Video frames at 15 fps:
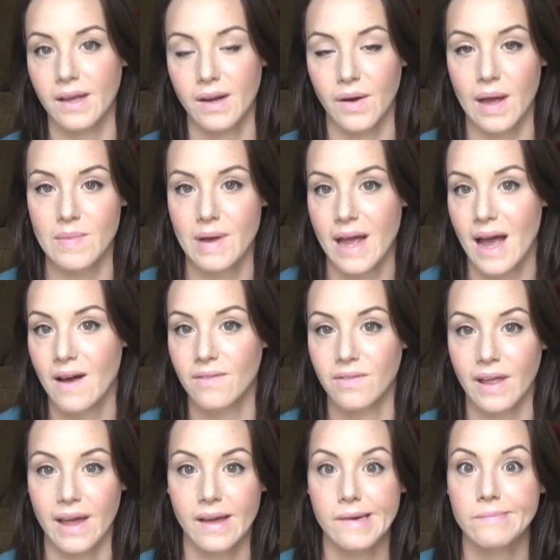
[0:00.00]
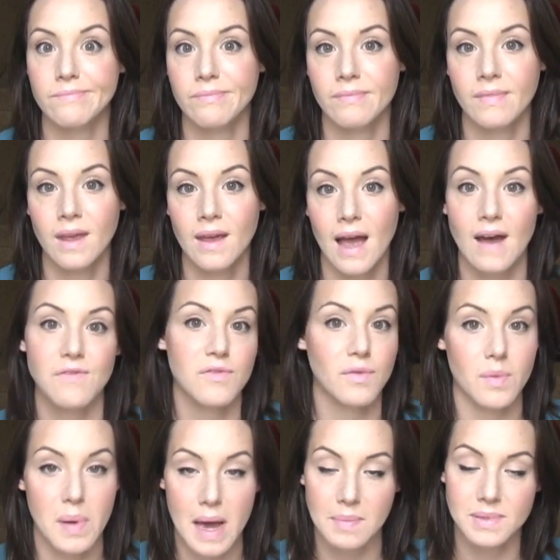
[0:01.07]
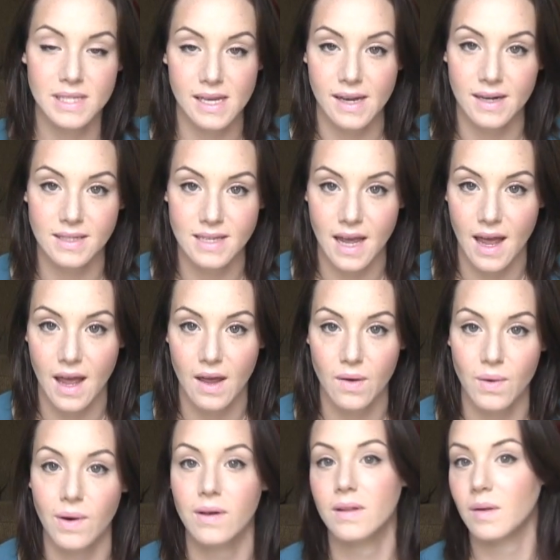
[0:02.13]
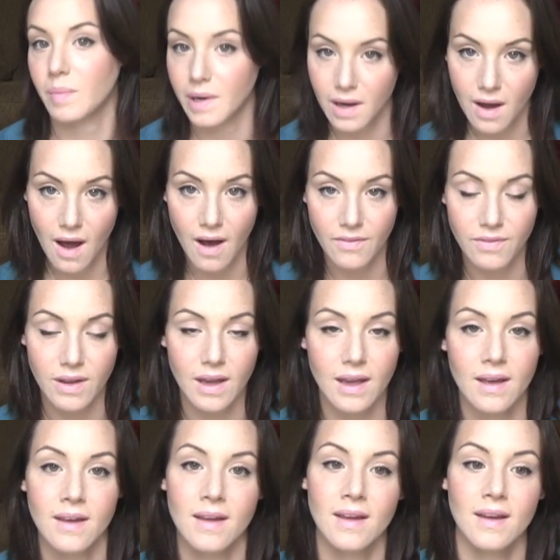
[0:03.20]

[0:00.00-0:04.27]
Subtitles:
You know, I might have like half of a Pepsi in a day or a little bit of coffee.